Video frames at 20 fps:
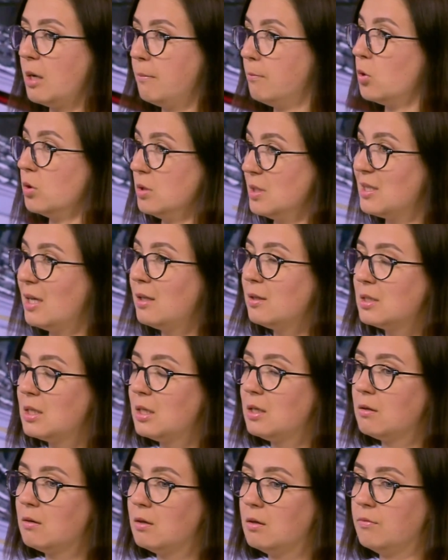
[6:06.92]
I'm
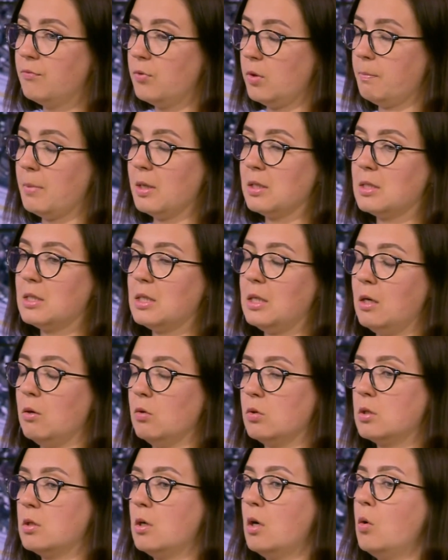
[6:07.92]
consulting for the past year
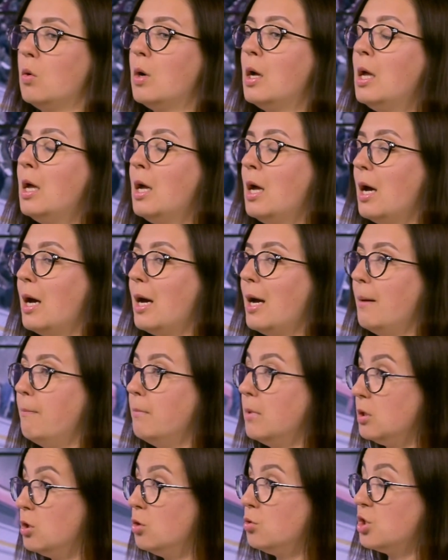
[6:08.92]
or so, a
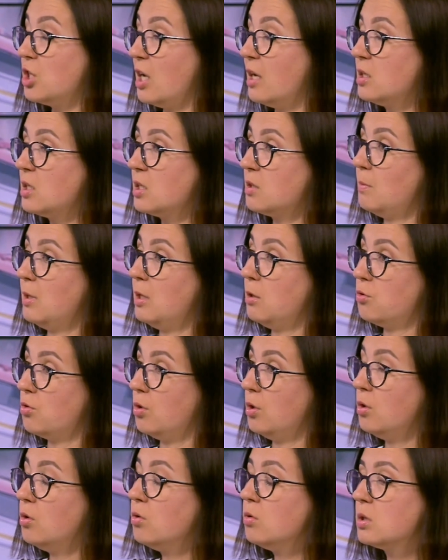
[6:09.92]
new change has been
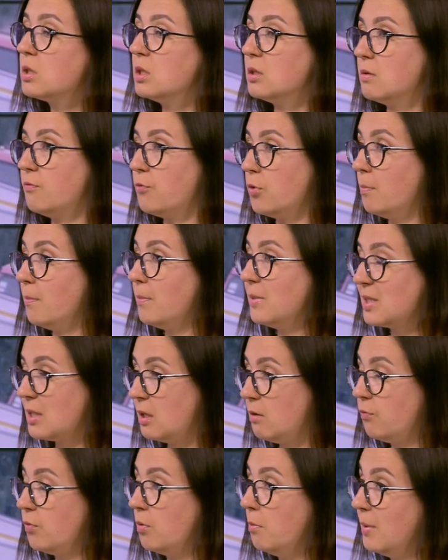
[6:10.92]
introduced. And
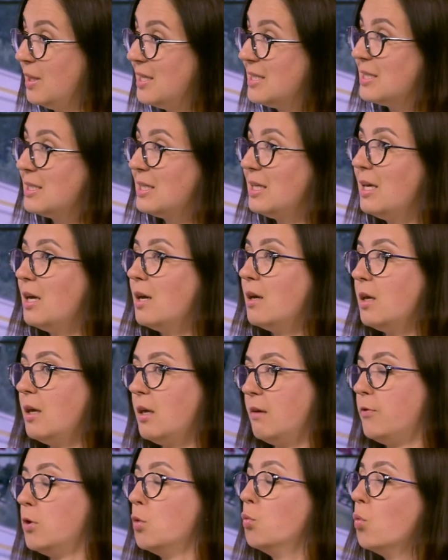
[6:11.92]
starting from this year,
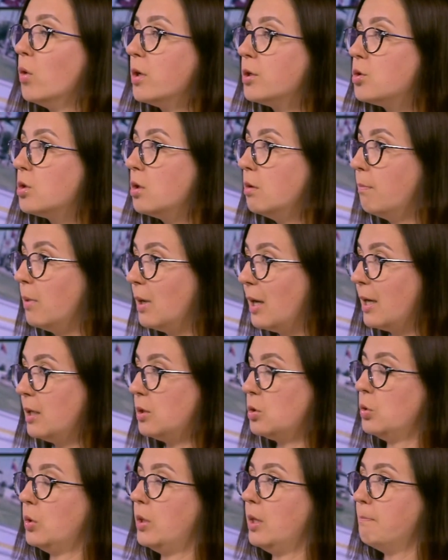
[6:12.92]
if you want to apply
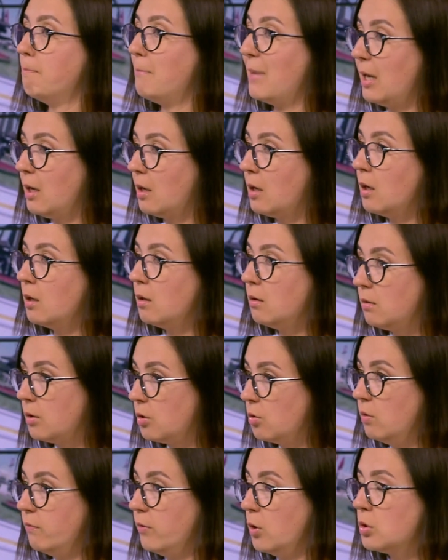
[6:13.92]
to the medical
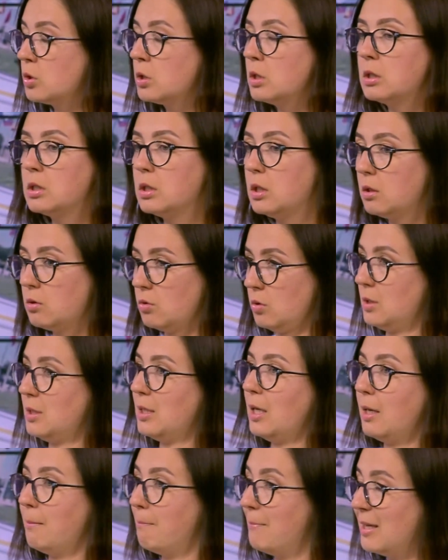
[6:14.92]
university to
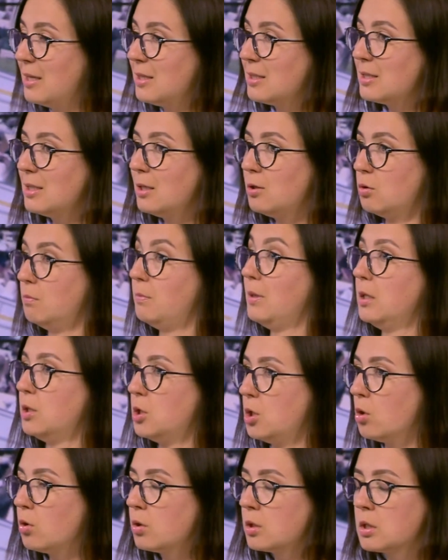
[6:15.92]
study medicine, to be a
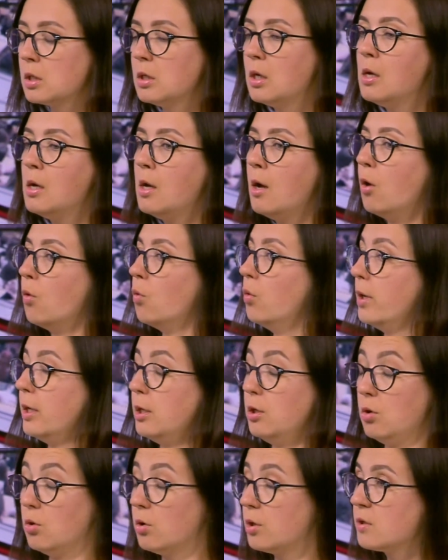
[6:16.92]
doctor or a
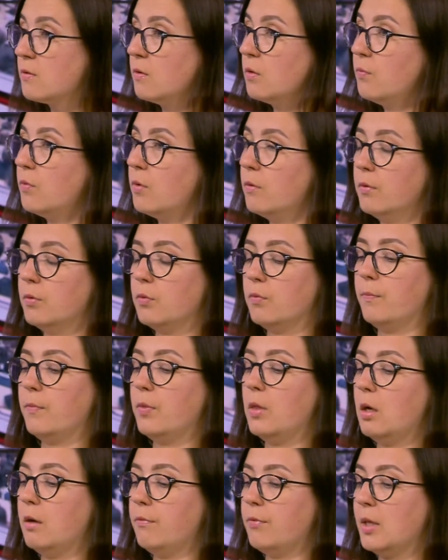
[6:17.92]
nurse for
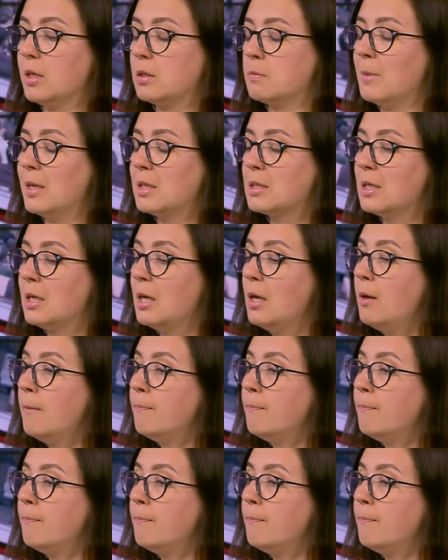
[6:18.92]
that matter,